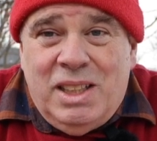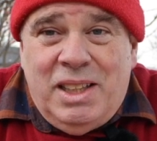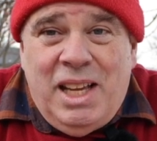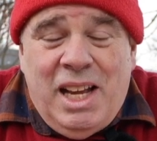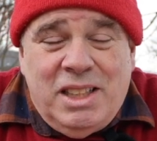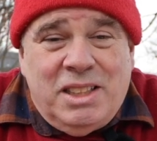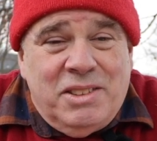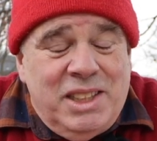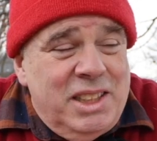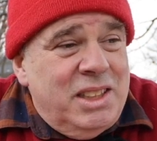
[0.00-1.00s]
And the
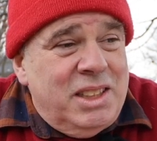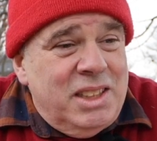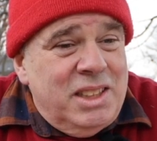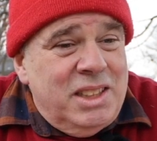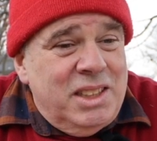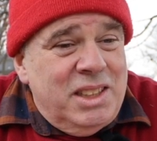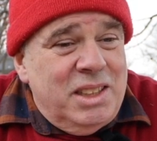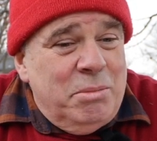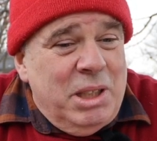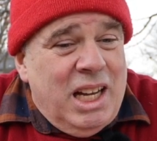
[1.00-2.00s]
answer is
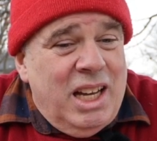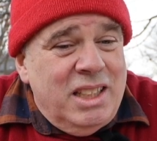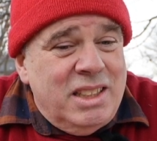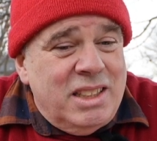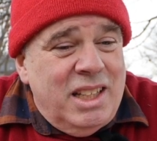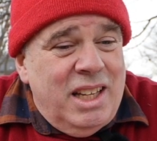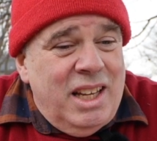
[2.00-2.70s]
because